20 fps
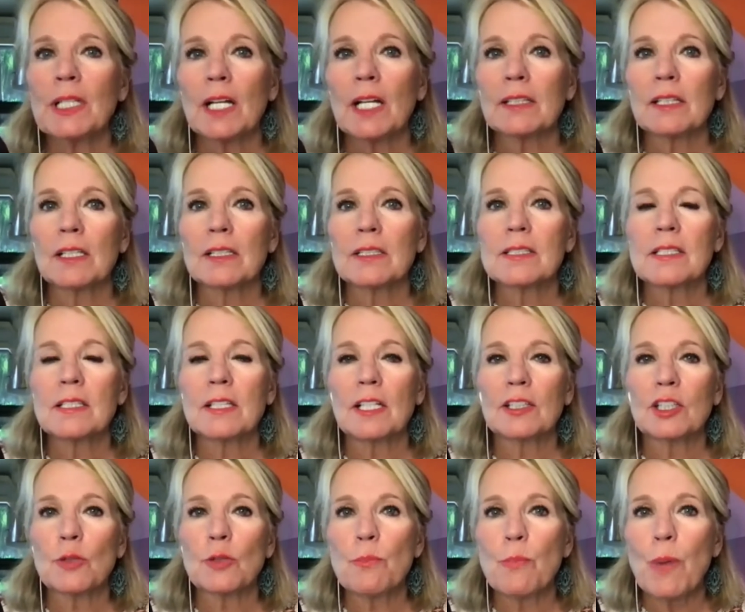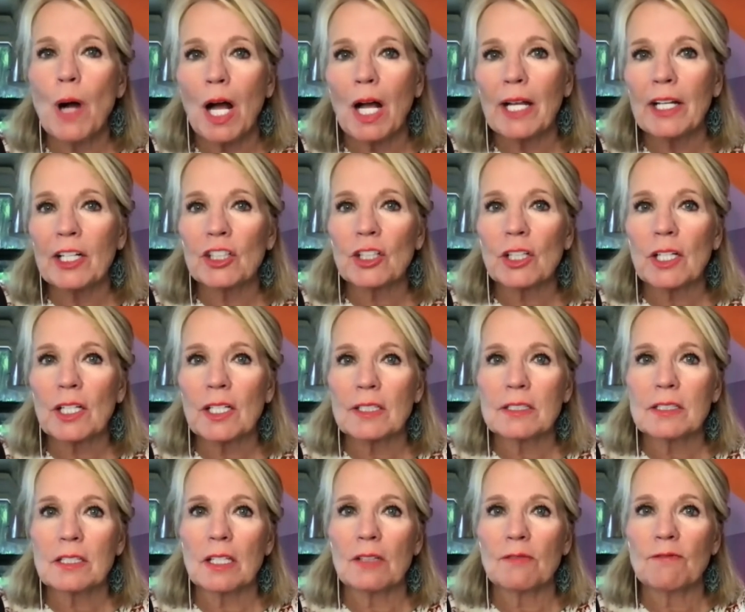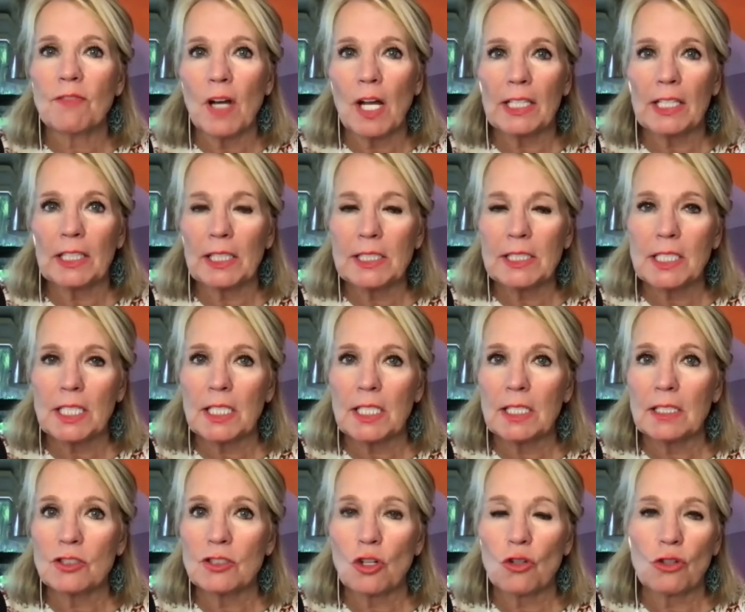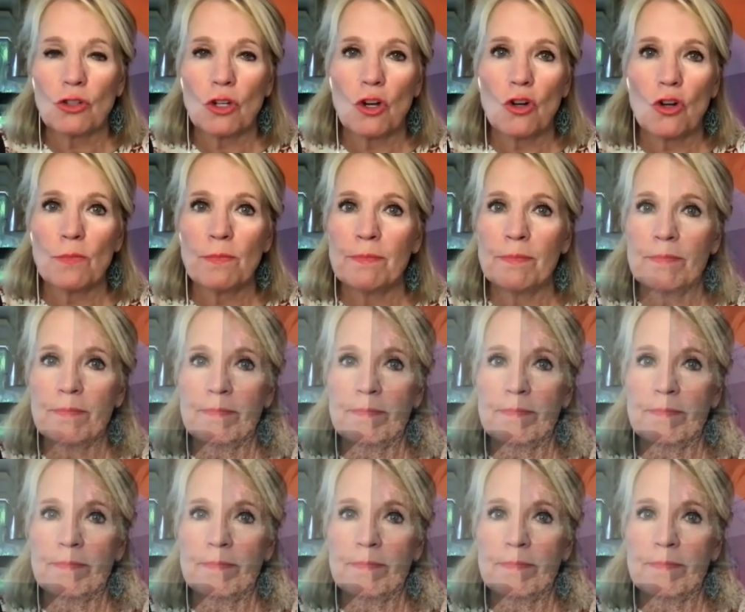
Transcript: that this, that the buyer is violent in his own home?